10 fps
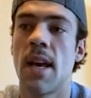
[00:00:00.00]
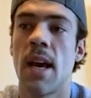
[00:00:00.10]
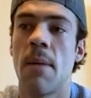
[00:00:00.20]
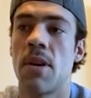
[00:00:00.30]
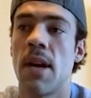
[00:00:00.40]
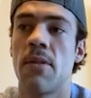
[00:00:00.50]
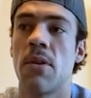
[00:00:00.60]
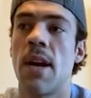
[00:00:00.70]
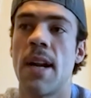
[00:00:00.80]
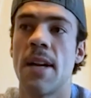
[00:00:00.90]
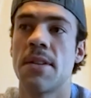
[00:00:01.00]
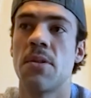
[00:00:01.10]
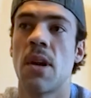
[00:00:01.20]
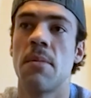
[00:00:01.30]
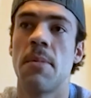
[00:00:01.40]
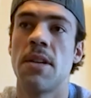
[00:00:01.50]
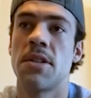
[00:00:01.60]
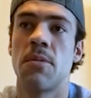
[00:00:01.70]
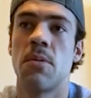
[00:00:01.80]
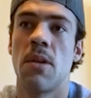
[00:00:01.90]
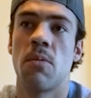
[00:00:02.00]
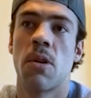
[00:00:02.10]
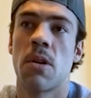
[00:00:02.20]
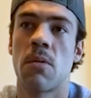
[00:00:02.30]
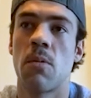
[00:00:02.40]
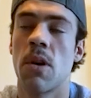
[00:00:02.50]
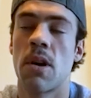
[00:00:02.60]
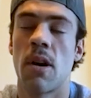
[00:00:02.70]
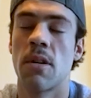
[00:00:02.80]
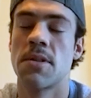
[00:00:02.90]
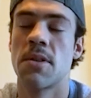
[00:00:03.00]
hey, I'm going to have a great attitude on the bench and work hard.